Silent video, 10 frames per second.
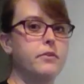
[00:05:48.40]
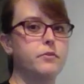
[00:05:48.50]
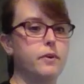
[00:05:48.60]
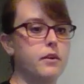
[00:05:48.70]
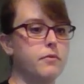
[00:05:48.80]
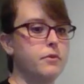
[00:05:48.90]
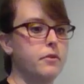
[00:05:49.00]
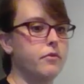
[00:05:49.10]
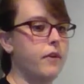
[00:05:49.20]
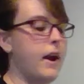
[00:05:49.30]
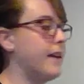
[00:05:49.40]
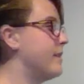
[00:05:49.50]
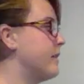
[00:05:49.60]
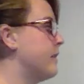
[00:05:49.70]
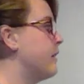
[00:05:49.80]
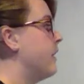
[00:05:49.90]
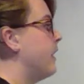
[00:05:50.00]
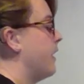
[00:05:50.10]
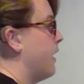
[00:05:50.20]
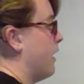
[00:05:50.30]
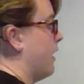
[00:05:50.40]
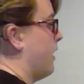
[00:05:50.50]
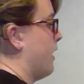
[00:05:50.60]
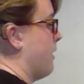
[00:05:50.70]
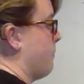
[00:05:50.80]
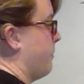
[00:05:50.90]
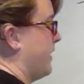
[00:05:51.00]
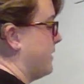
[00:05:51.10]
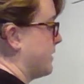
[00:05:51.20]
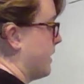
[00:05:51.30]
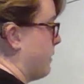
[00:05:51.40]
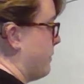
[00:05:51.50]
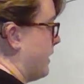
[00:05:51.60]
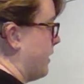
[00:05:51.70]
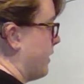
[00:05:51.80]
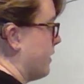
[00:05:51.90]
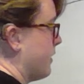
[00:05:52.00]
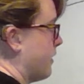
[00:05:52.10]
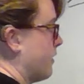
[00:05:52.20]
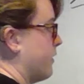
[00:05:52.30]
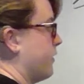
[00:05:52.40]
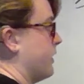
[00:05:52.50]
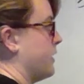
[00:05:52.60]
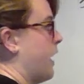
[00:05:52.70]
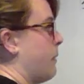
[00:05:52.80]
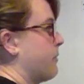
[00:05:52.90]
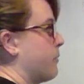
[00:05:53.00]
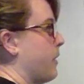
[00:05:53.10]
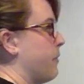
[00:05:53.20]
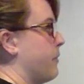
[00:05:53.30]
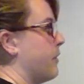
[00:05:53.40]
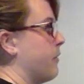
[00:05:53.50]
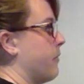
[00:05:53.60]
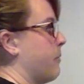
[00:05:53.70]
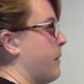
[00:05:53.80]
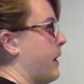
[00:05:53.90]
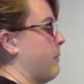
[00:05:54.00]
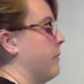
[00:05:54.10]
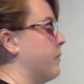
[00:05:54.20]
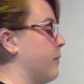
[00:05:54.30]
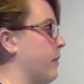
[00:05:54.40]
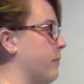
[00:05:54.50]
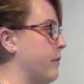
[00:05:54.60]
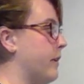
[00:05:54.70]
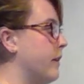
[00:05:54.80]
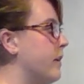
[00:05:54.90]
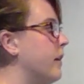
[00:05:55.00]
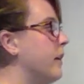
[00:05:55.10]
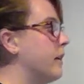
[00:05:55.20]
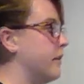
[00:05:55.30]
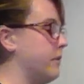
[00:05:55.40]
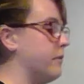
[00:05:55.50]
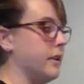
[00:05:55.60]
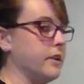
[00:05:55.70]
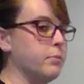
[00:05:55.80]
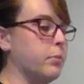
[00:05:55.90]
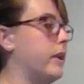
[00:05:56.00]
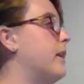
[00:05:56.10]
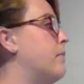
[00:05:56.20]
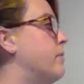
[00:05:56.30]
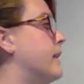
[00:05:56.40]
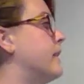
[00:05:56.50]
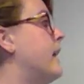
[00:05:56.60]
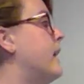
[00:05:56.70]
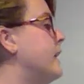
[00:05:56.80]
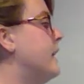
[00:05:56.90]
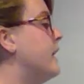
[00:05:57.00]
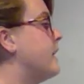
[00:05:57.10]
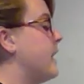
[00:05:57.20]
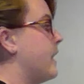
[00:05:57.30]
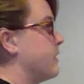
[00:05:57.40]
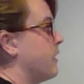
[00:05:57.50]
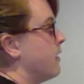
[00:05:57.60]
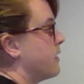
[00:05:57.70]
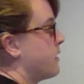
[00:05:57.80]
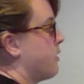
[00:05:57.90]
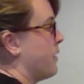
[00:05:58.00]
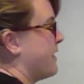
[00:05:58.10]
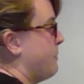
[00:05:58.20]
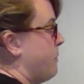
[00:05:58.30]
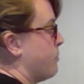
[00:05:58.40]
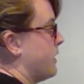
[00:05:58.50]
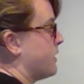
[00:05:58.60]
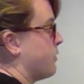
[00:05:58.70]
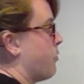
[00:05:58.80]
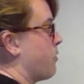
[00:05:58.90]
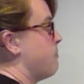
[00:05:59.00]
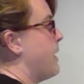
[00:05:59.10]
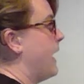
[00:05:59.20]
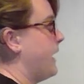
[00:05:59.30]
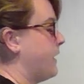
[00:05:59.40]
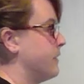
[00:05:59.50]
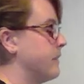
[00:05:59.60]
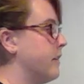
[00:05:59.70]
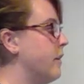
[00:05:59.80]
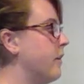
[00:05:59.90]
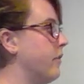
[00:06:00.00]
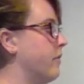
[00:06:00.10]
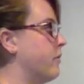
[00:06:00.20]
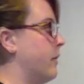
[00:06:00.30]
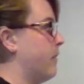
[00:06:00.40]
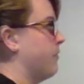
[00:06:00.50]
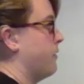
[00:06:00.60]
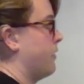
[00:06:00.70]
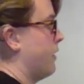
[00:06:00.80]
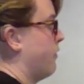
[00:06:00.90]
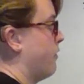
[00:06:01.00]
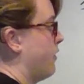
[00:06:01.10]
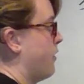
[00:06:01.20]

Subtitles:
square root a fraction, it's going to be the top square rooted over the bottom square rooted, because you can split it up like that. And it's also going to be plus or minus the square root of